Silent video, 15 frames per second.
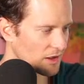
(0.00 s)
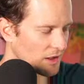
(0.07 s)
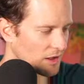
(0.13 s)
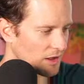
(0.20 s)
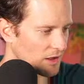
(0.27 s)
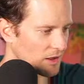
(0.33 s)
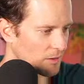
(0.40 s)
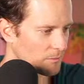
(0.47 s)

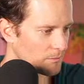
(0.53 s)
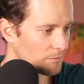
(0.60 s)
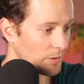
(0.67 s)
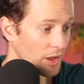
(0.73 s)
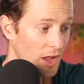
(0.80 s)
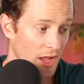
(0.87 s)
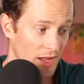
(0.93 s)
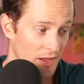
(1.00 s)

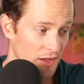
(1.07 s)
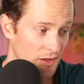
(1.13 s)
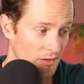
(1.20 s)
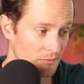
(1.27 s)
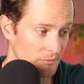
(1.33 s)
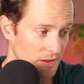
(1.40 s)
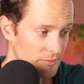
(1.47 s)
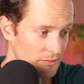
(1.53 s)
but
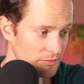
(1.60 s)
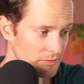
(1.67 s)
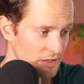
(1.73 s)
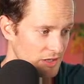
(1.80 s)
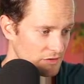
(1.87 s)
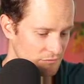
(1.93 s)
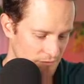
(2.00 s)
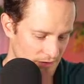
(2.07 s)
maybe we
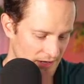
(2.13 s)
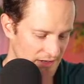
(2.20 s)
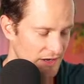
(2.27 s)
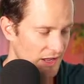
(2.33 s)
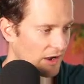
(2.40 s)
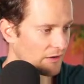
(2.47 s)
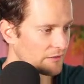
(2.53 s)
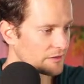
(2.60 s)
can find
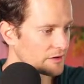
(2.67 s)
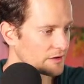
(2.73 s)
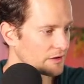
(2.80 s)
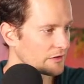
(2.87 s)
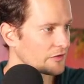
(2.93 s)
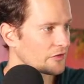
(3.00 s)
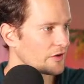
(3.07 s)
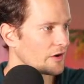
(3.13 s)
out.
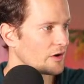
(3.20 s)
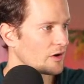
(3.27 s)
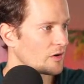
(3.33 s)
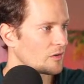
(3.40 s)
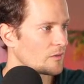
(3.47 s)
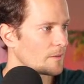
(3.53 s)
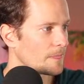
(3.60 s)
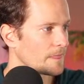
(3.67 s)

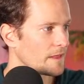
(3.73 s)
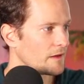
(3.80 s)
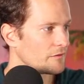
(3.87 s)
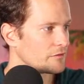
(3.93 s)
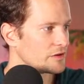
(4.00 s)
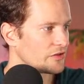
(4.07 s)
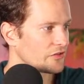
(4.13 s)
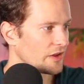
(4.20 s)
So
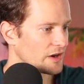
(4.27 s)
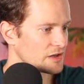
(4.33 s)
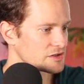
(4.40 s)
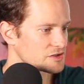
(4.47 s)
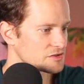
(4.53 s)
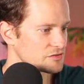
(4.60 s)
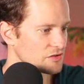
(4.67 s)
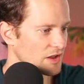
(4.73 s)
if we set it
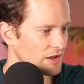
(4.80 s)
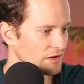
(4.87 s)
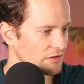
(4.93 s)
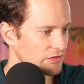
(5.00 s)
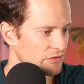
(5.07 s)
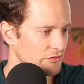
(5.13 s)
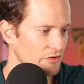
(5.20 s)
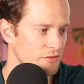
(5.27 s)
to
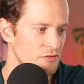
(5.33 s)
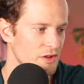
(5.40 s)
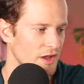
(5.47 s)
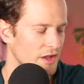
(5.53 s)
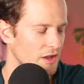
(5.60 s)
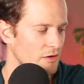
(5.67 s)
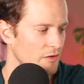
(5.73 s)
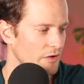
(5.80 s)
length 2
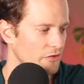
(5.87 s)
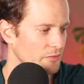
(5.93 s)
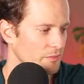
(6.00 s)
like it was